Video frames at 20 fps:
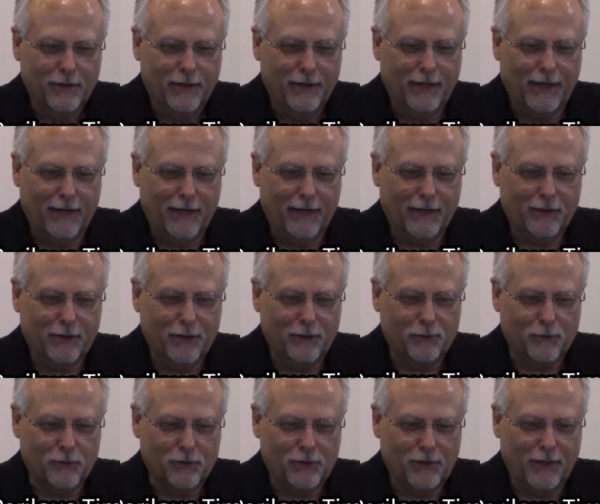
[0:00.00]
And I like
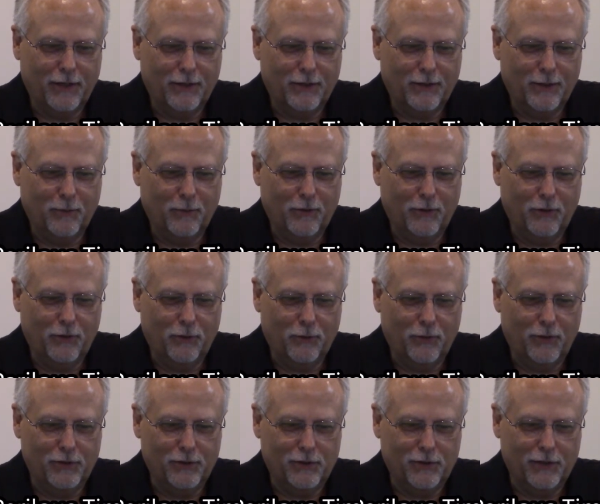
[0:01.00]
this one, 2 Timothy
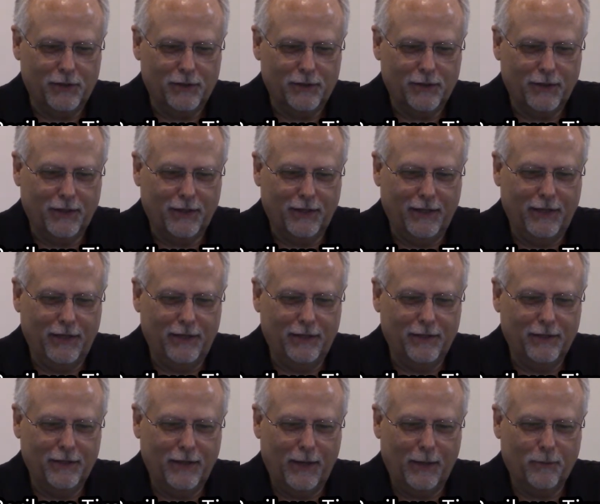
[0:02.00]
3:6. And
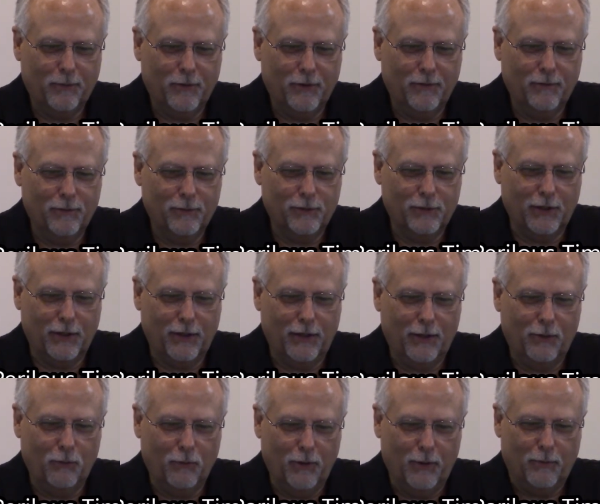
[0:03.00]
lead captive
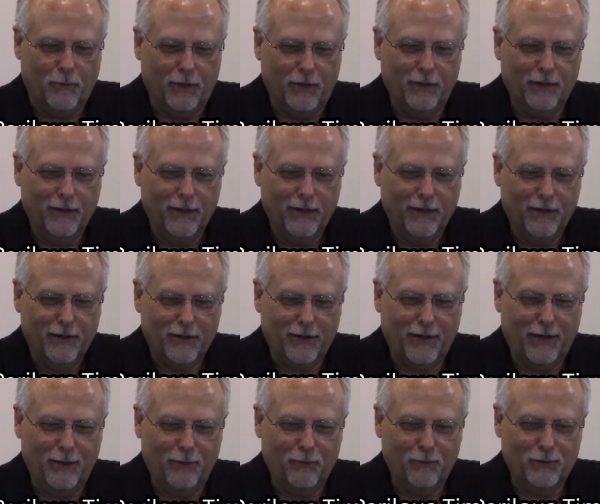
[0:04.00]
silly women
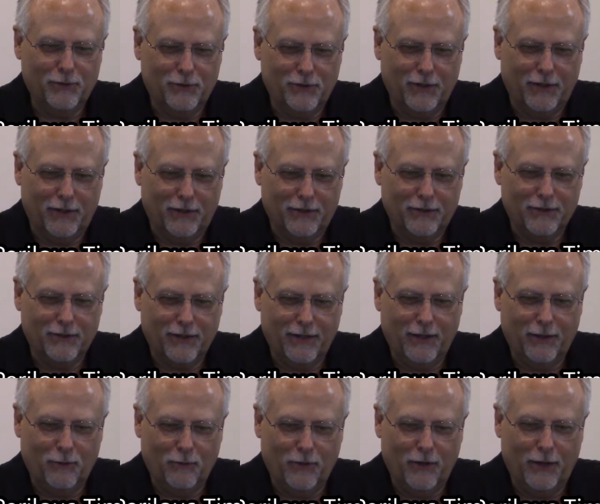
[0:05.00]
laden with sins,
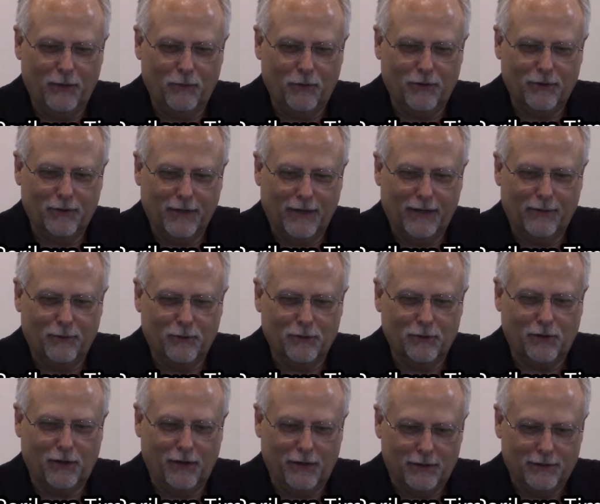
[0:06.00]
led away with
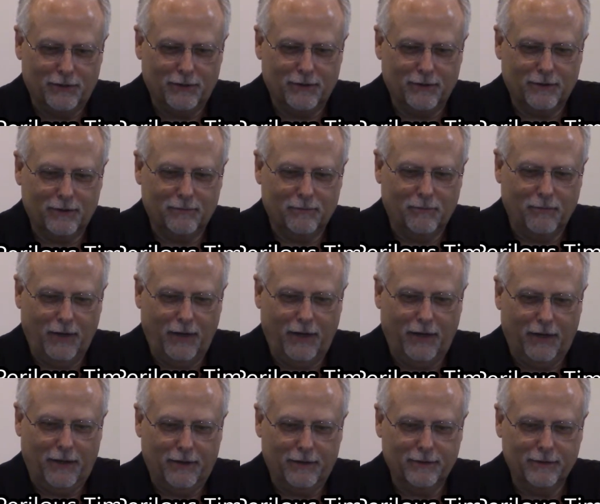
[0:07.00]
divers lusts.
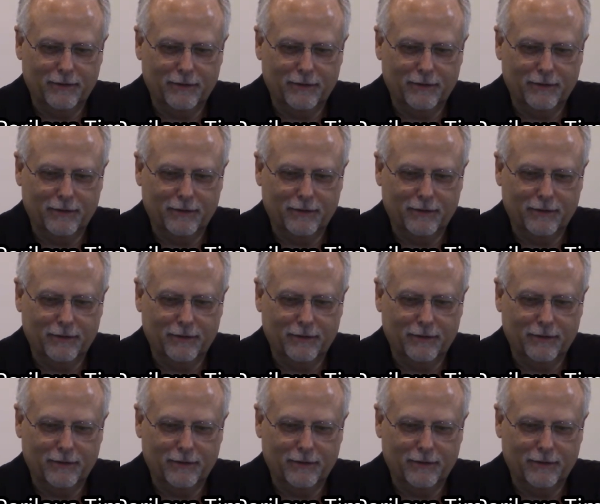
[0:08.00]
Man,